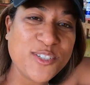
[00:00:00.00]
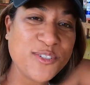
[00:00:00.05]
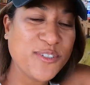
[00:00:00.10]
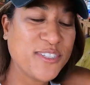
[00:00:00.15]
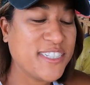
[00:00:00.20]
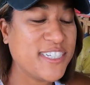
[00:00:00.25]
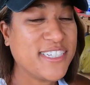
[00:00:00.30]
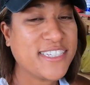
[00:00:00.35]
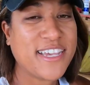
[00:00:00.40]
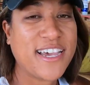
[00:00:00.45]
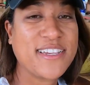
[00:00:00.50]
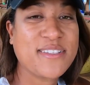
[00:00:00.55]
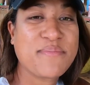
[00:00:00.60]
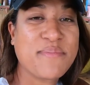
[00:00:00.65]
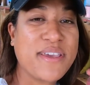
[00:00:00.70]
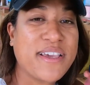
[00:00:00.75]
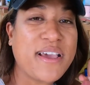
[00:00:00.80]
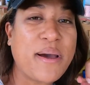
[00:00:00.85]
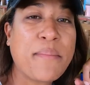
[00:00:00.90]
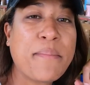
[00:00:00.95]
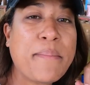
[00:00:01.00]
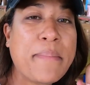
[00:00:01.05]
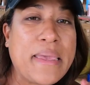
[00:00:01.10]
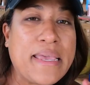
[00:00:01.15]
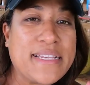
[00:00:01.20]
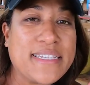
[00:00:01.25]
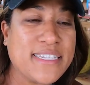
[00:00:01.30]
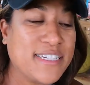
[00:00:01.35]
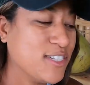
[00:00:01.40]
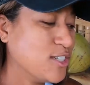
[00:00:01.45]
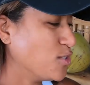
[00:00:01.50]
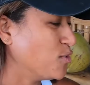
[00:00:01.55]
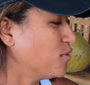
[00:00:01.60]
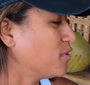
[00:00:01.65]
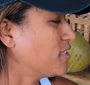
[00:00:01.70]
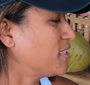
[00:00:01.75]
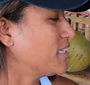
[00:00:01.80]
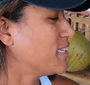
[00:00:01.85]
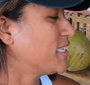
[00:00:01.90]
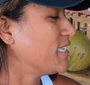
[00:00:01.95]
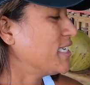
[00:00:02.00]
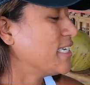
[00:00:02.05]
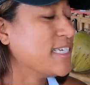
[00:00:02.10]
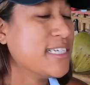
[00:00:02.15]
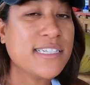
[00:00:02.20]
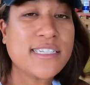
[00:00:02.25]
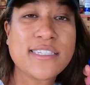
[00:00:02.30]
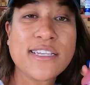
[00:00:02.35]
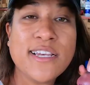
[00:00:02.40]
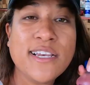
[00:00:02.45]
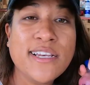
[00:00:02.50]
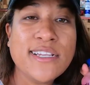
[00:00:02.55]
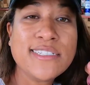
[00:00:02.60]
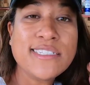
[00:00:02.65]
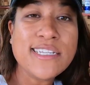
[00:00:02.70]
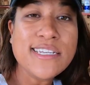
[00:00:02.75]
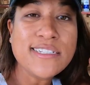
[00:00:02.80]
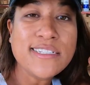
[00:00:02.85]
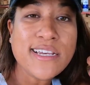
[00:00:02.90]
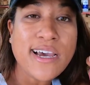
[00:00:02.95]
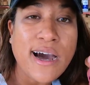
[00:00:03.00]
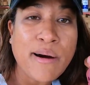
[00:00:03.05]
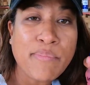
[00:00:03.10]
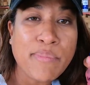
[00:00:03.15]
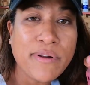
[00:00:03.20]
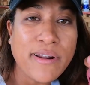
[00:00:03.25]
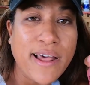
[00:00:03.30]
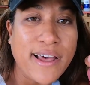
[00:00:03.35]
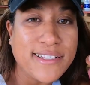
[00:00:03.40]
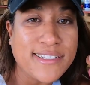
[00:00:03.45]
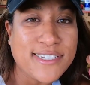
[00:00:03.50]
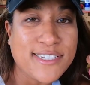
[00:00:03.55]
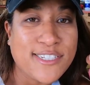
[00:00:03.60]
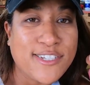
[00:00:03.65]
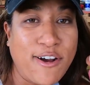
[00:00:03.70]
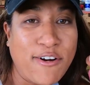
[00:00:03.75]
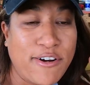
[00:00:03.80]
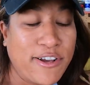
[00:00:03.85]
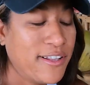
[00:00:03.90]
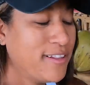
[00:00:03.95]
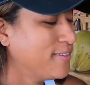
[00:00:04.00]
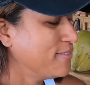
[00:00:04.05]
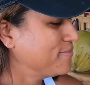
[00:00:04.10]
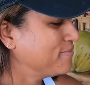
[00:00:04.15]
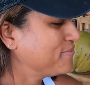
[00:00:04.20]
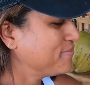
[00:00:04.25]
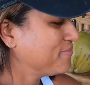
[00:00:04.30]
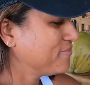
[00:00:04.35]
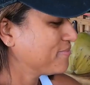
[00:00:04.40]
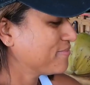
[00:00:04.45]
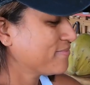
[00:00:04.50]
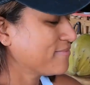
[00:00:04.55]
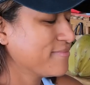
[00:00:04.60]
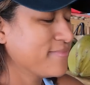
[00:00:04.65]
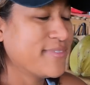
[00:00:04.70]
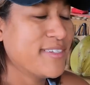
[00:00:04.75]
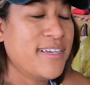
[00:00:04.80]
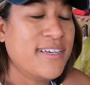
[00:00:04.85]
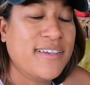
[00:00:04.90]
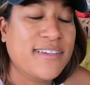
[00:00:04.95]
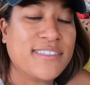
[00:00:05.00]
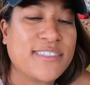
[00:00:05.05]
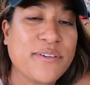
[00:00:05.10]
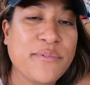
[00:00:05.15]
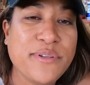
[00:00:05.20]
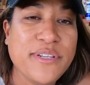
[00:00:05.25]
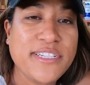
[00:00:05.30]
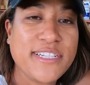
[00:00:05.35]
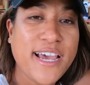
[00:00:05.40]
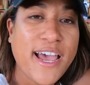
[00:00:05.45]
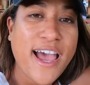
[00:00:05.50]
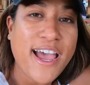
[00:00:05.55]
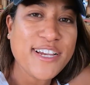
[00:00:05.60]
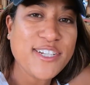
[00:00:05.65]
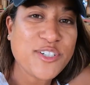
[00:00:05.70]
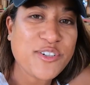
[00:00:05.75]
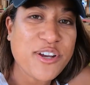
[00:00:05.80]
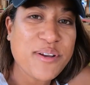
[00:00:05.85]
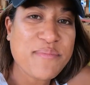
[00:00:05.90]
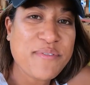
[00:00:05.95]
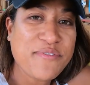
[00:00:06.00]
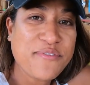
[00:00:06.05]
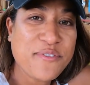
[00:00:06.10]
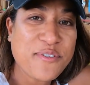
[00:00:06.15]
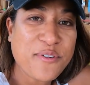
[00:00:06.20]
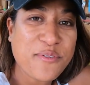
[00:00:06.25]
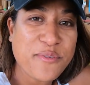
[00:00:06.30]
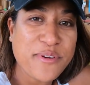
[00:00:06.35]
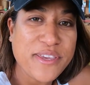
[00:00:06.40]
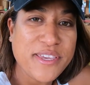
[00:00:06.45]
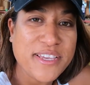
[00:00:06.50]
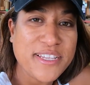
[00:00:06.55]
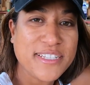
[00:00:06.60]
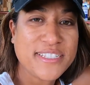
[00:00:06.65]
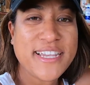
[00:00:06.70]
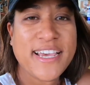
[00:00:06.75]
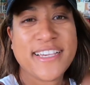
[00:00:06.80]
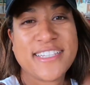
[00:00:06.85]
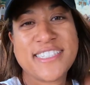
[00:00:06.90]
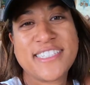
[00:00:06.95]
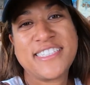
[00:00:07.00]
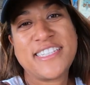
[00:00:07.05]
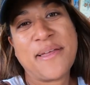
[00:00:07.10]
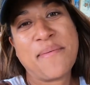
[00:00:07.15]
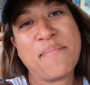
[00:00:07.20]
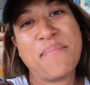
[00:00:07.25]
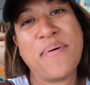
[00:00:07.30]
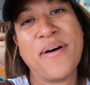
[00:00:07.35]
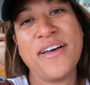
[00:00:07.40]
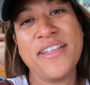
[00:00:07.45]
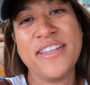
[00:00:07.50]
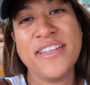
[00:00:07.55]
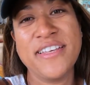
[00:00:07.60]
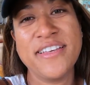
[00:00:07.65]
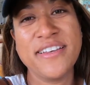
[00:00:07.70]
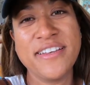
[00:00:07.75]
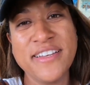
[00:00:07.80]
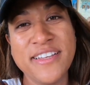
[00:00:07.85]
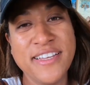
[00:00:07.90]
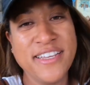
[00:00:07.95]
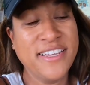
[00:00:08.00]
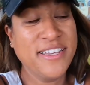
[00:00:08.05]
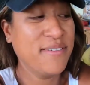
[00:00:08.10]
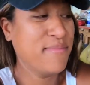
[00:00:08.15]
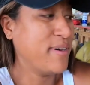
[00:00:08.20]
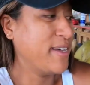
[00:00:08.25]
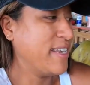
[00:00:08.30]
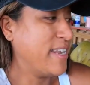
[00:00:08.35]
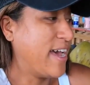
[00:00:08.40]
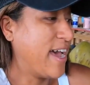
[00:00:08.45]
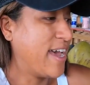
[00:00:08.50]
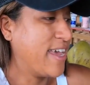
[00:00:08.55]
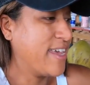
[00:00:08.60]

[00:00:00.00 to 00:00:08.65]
juice. These guys make amazing juice. This is tea apple and sorrel. So we need to hydrate before we take step on the on the